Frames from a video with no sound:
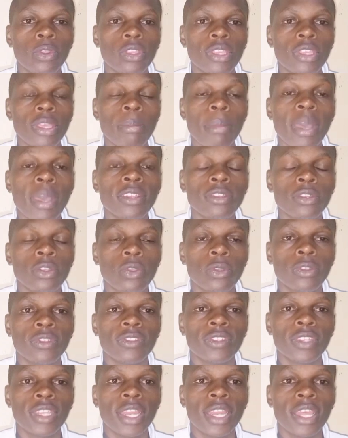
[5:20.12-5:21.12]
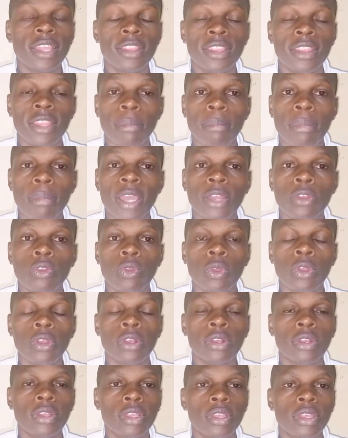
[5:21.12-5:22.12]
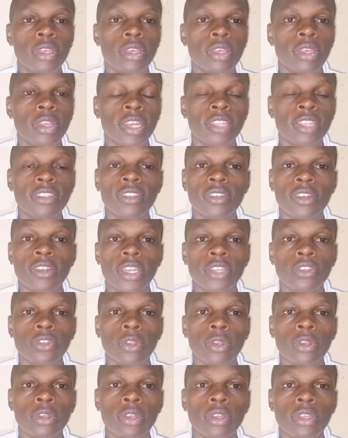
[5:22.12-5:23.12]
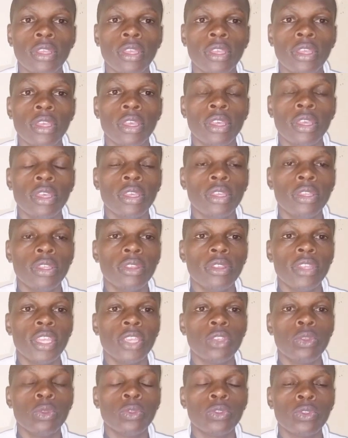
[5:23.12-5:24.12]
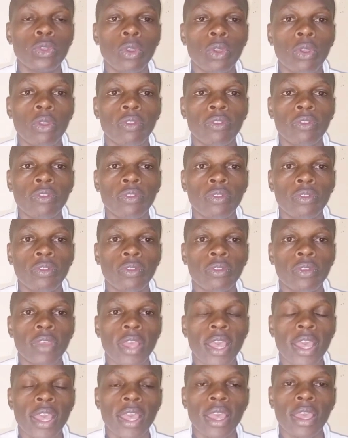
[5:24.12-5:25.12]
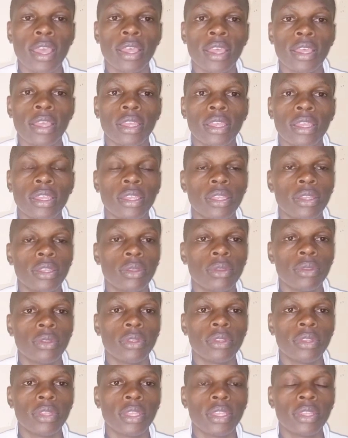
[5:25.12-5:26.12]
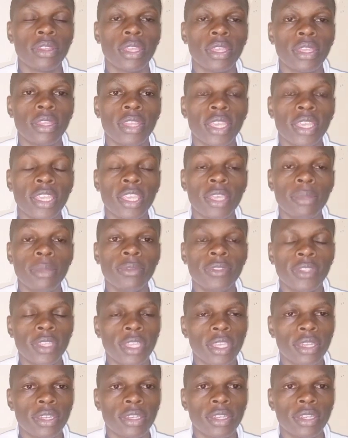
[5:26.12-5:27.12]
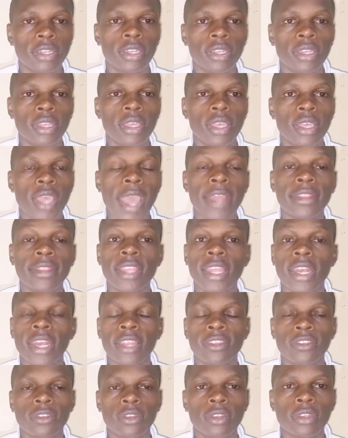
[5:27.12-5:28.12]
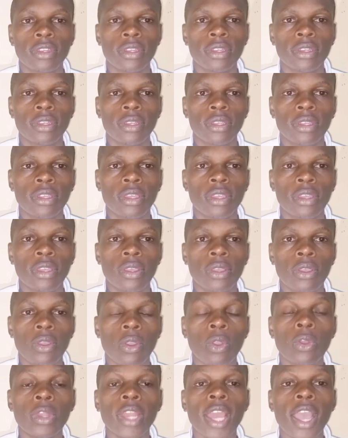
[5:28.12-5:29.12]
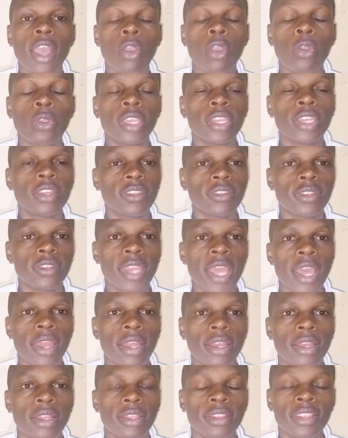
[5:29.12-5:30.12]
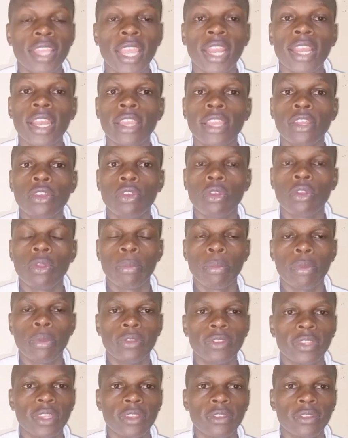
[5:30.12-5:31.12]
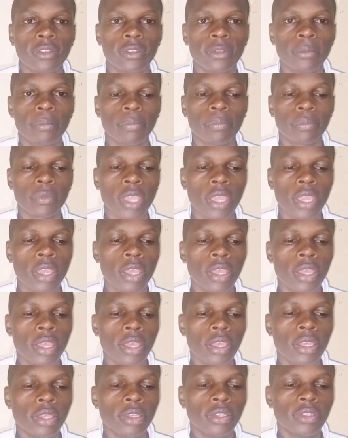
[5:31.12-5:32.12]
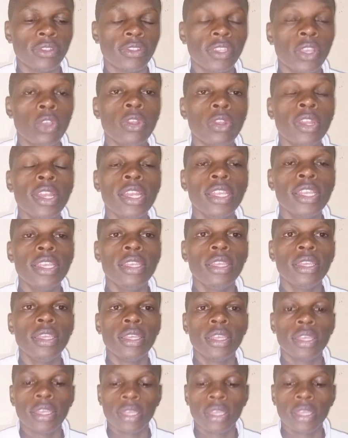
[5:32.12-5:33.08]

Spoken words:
he must consider the manual registration, the use of the Kim's kit, and the rest on how it is done, the electoral process. Secondly,